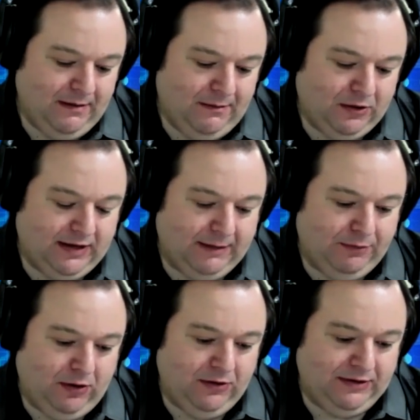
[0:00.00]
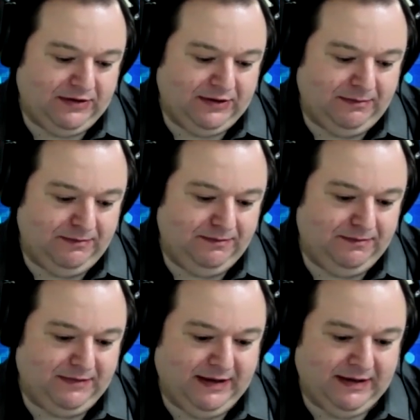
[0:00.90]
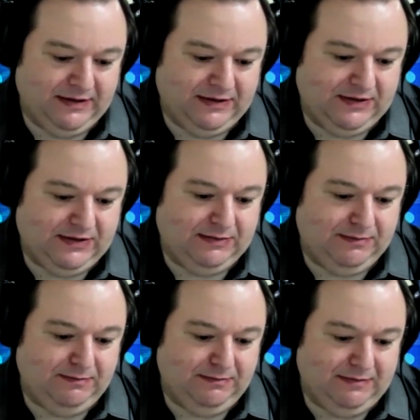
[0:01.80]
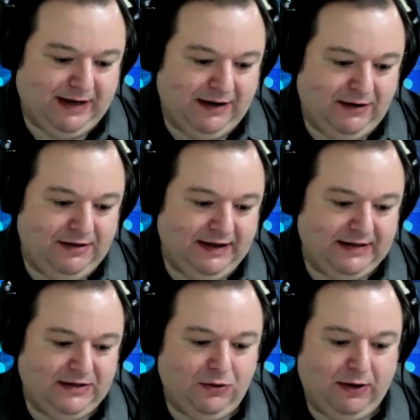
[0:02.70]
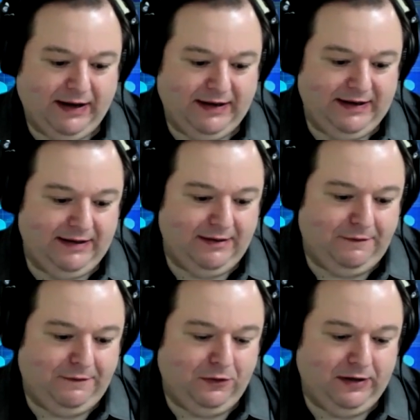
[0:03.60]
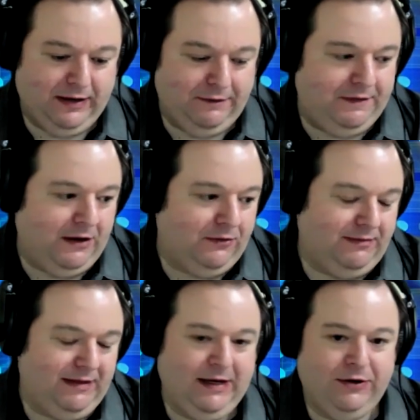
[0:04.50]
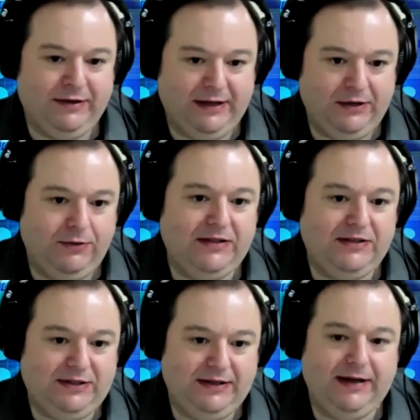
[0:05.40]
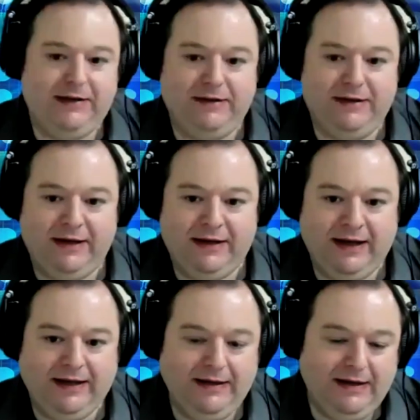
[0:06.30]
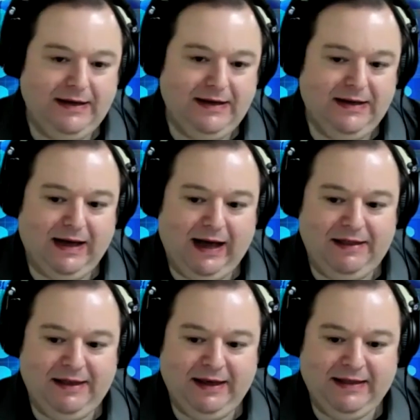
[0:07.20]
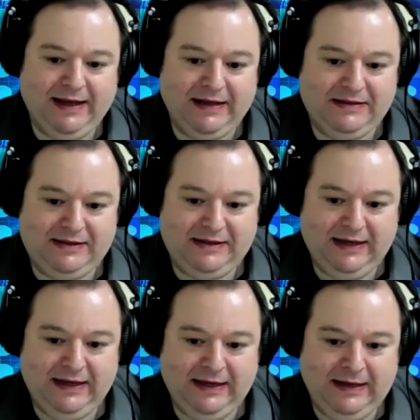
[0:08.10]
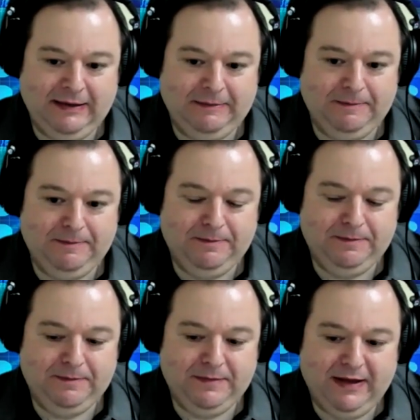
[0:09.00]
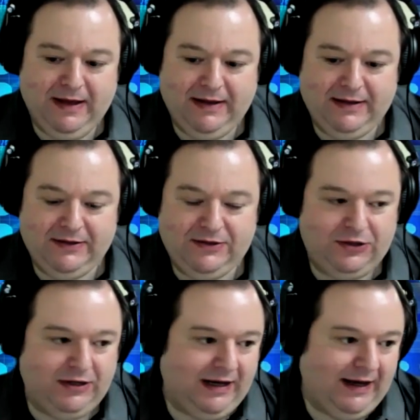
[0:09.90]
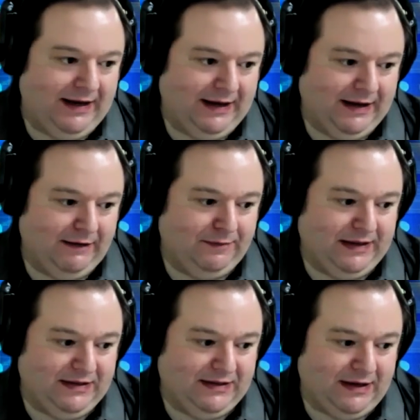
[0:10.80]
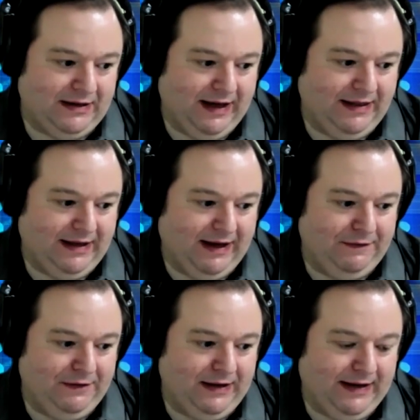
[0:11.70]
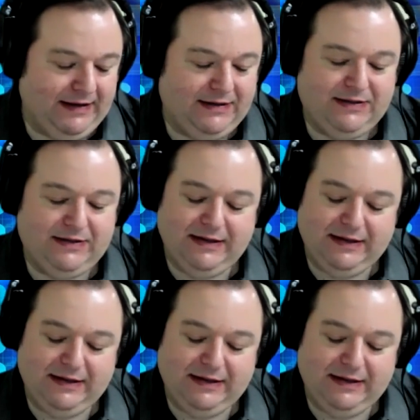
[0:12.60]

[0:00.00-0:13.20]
multipolarism is, I don't think it's quite fully felt here in the U.S. yet. And I think that's a concern I have, because I feel like it's